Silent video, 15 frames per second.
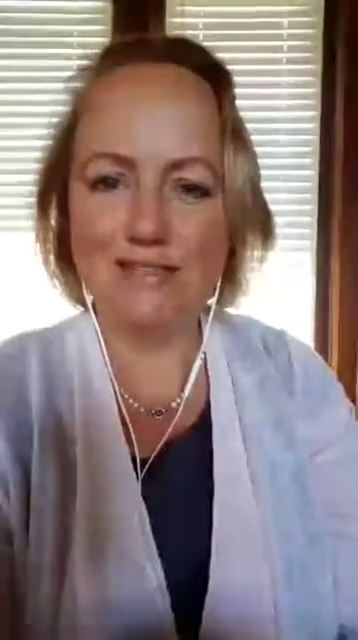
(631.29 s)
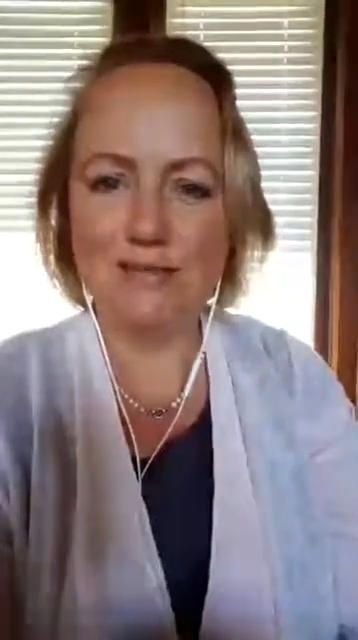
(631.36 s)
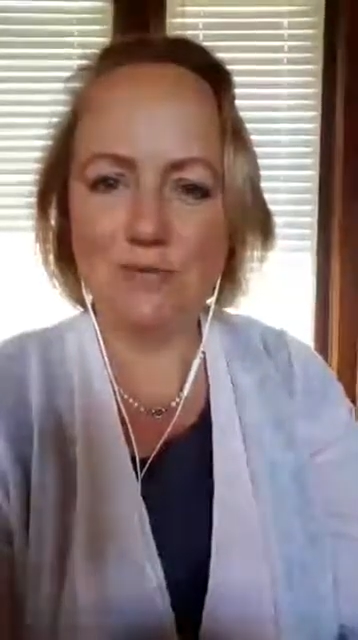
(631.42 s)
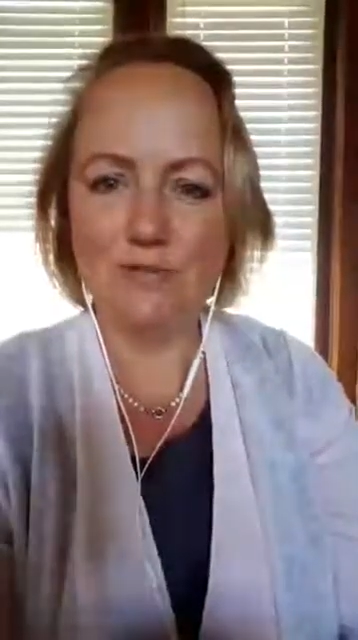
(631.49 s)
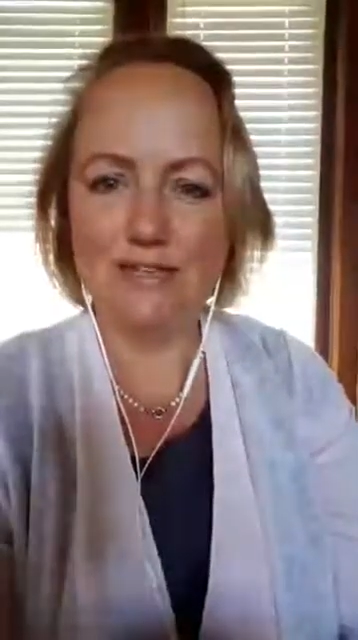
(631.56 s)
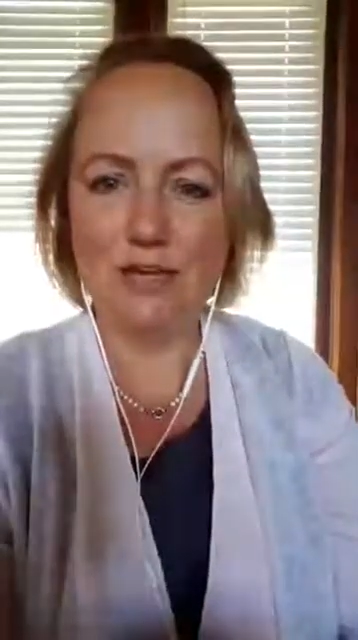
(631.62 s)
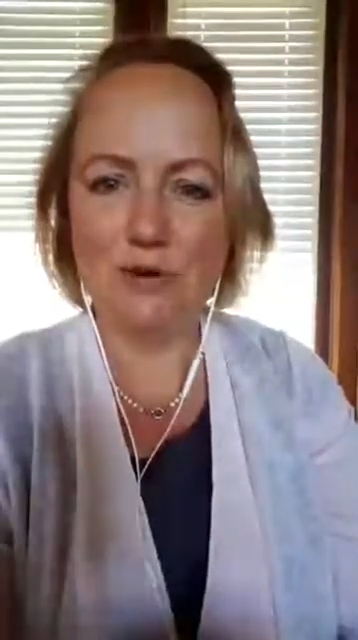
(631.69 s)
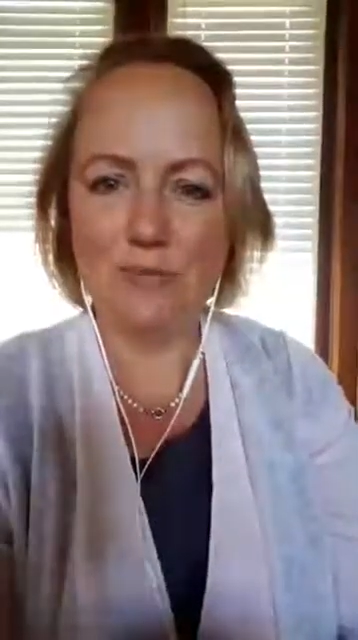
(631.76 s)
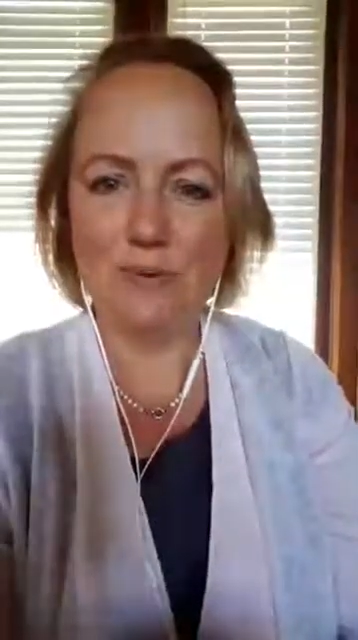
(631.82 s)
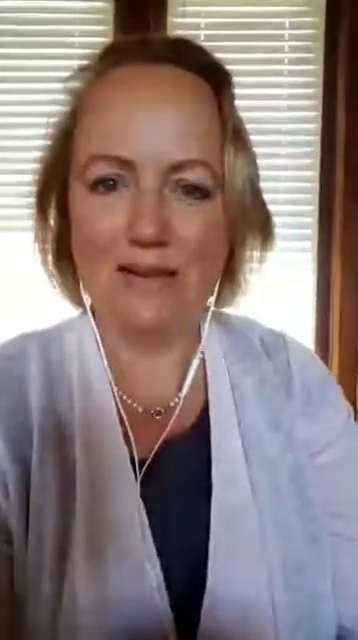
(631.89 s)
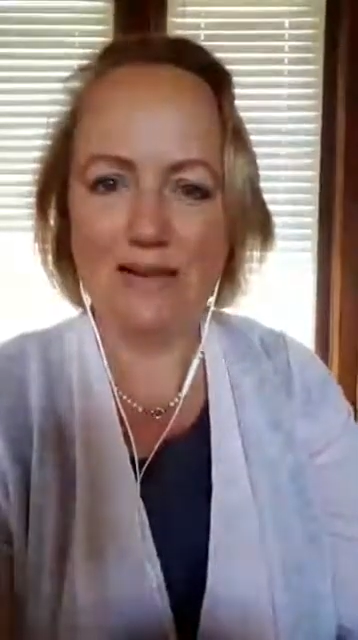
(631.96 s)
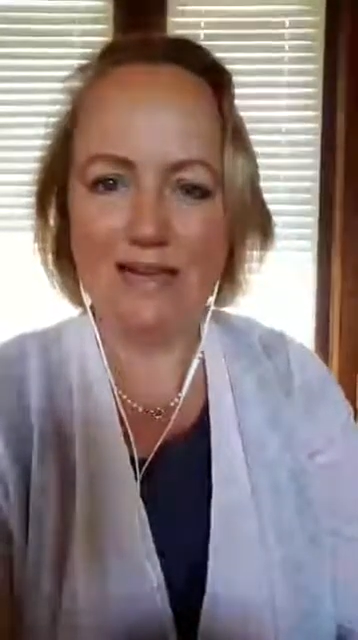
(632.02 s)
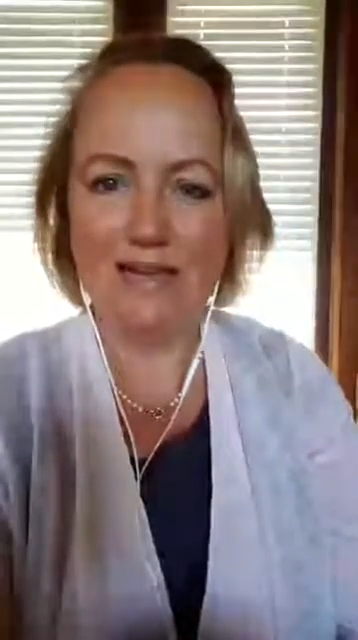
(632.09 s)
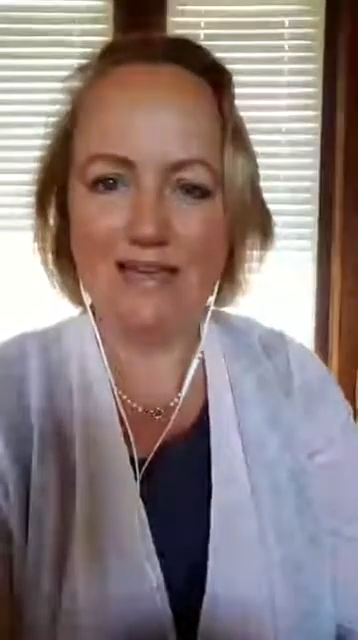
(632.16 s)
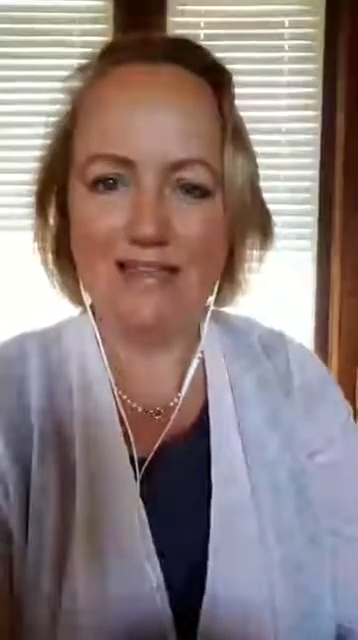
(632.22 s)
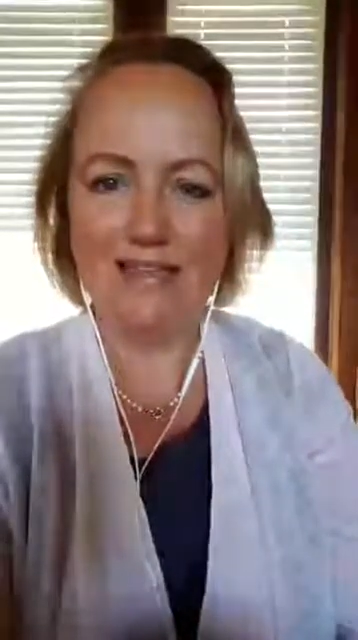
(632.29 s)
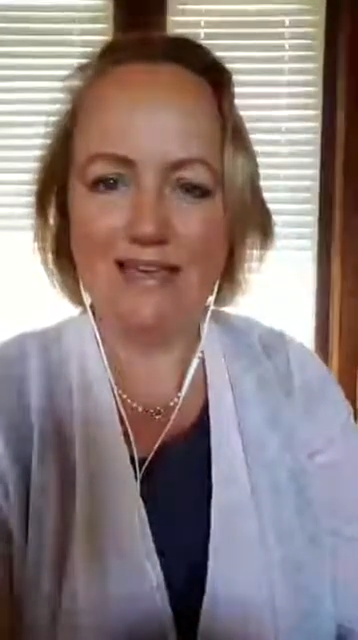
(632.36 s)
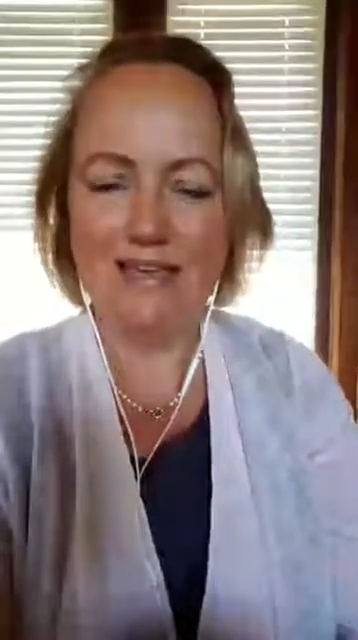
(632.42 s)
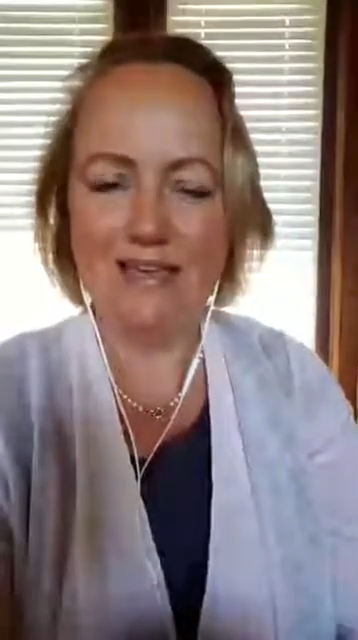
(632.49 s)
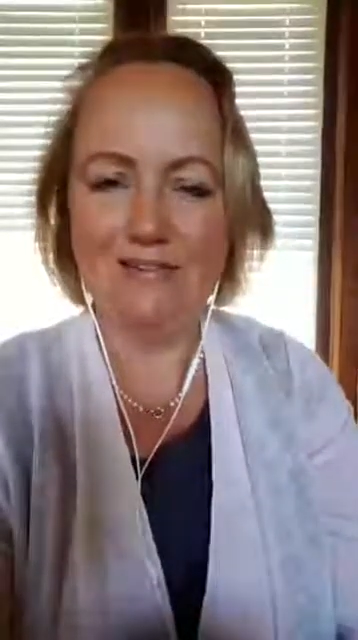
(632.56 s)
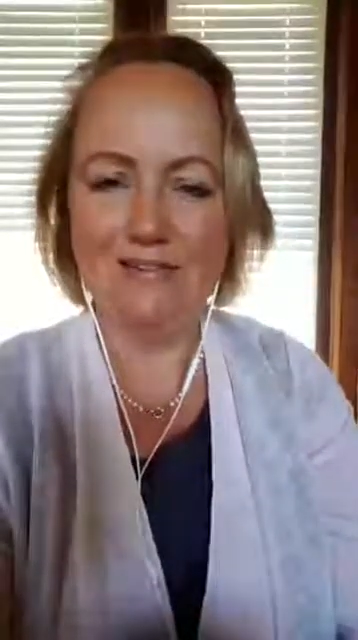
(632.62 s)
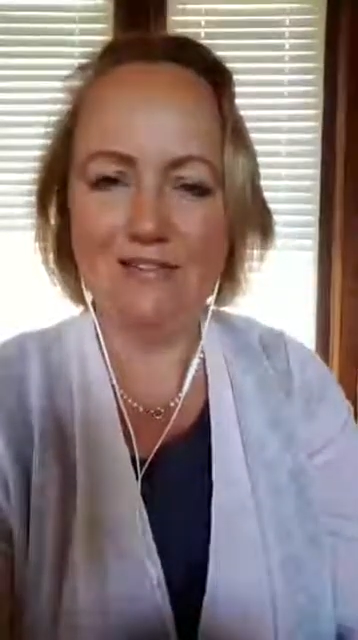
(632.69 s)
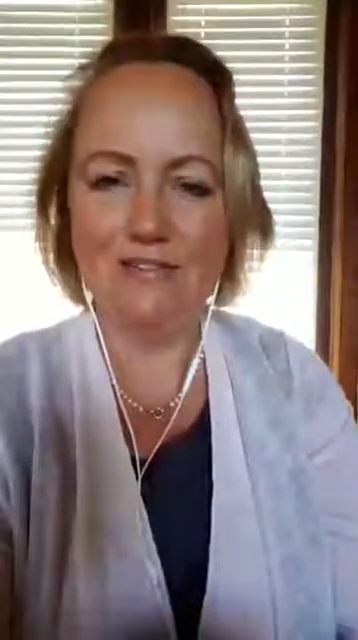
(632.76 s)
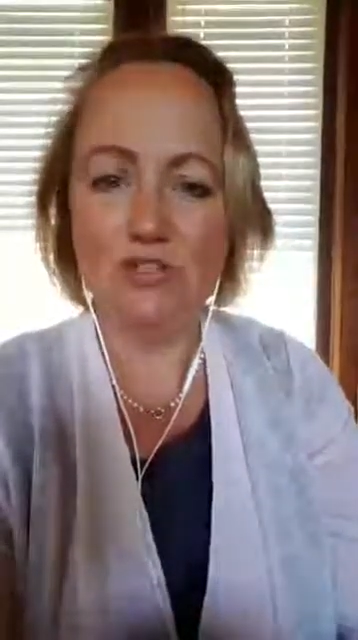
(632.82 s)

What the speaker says: someone to help cleaning in the house?